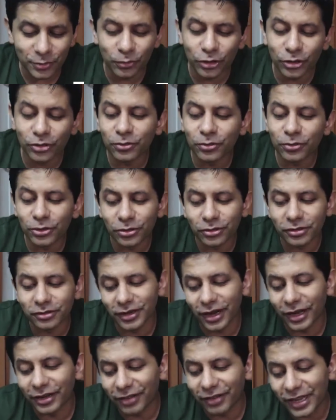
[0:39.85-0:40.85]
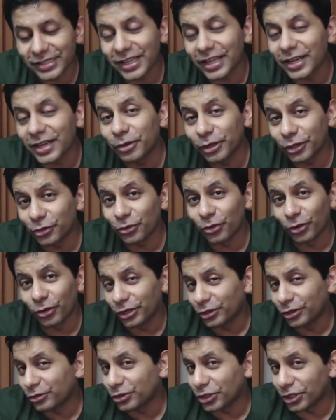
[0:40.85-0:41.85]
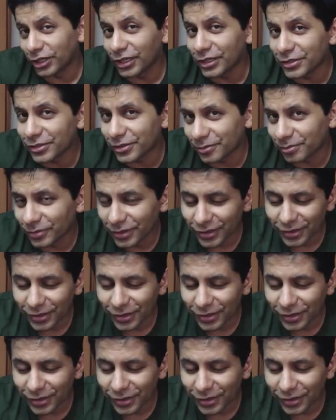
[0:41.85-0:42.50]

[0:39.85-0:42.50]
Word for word: would you advise anybody to go into journalism?